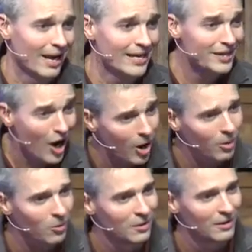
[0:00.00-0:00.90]
I
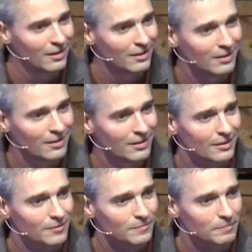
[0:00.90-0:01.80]

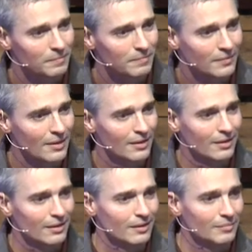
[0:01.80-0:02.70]

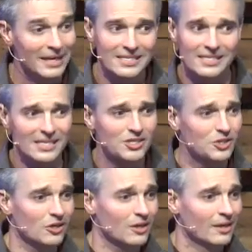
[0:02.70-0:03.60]
know. My
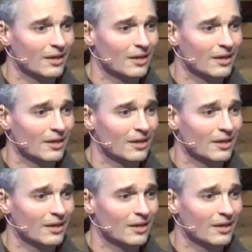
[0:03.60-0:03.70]
sister